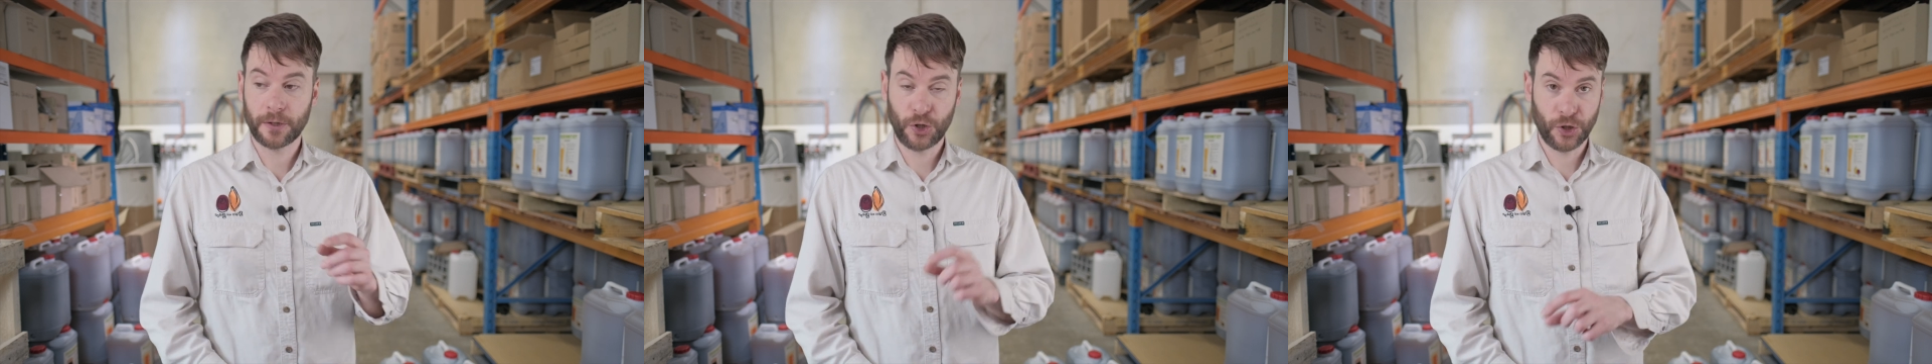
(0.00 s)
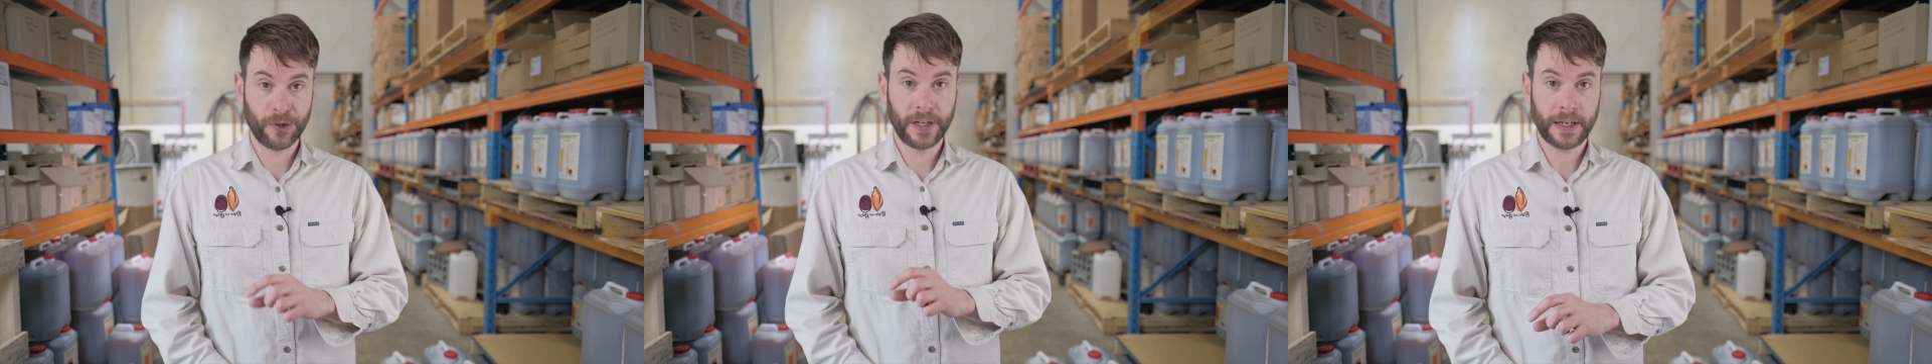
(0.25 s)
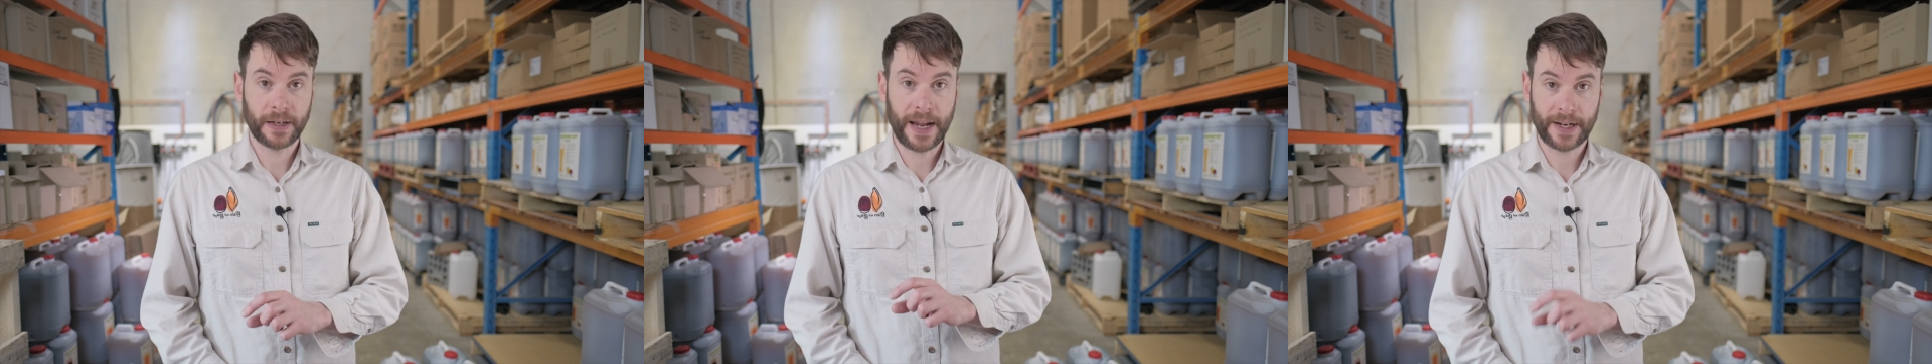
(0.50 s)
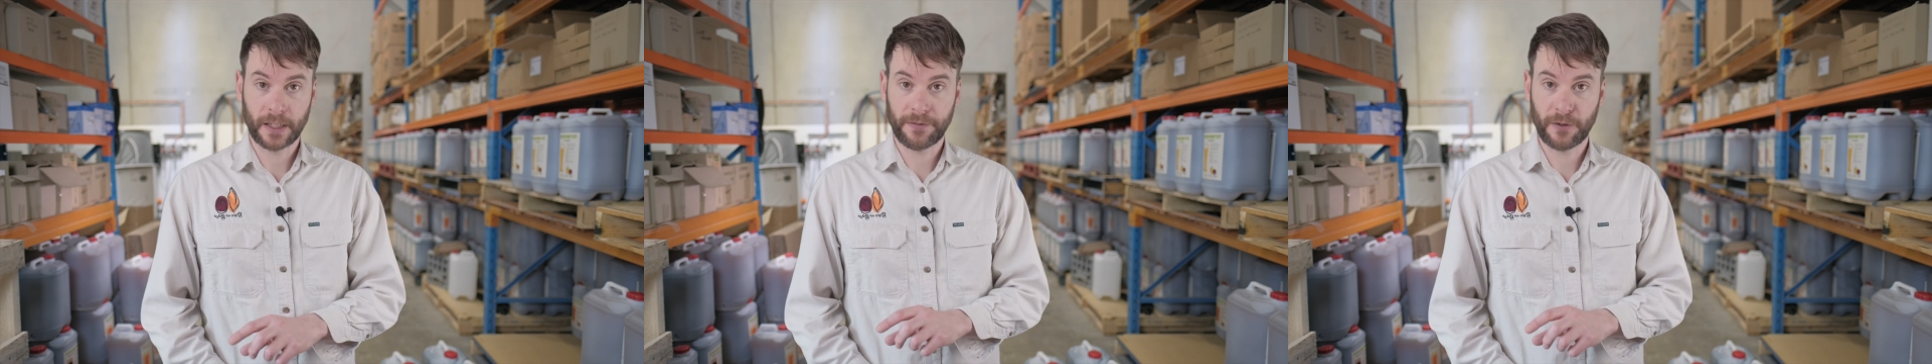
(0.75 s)
during
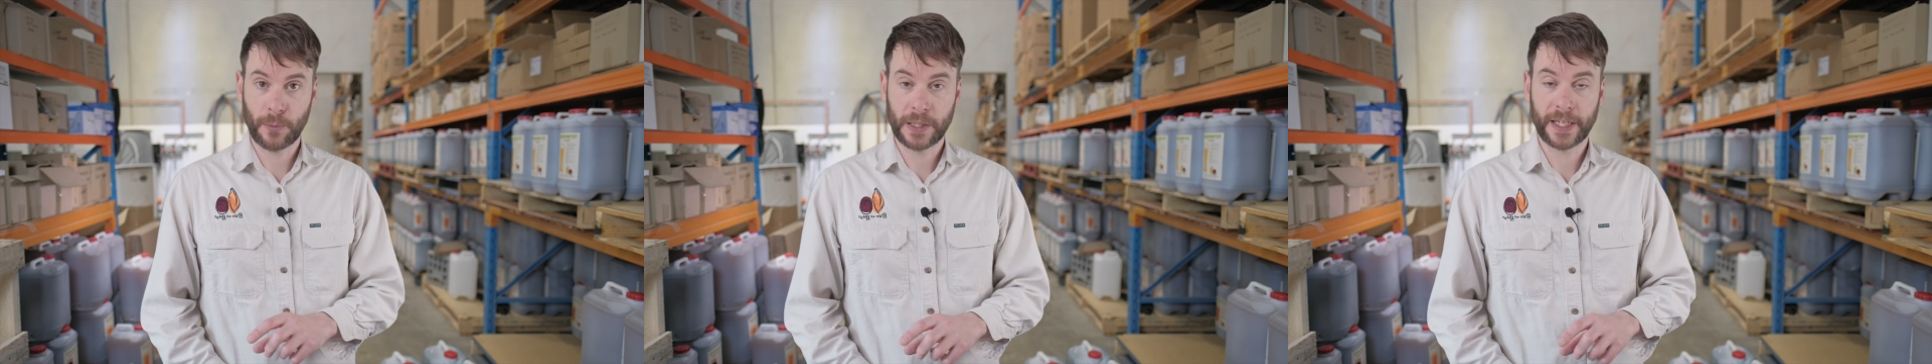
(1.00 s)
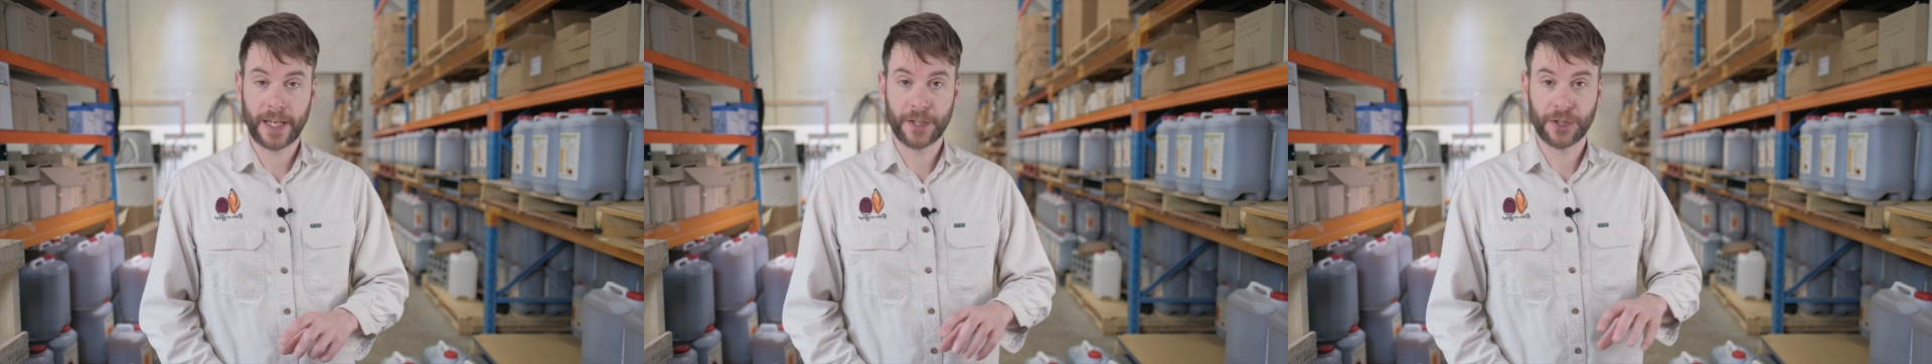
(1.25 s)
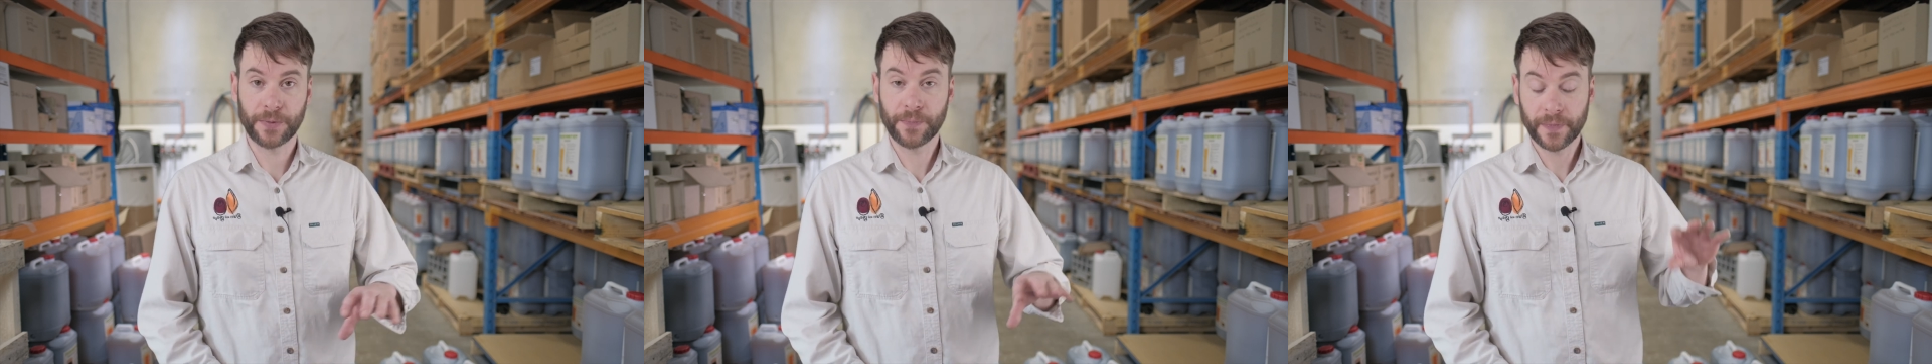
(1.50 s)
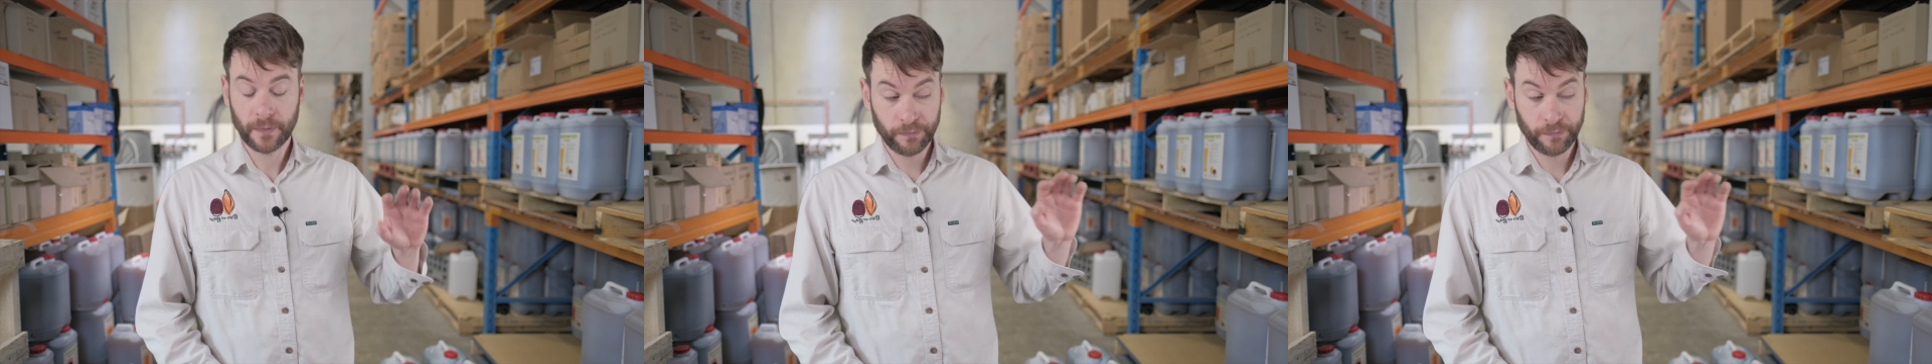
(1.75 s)
active fermentation,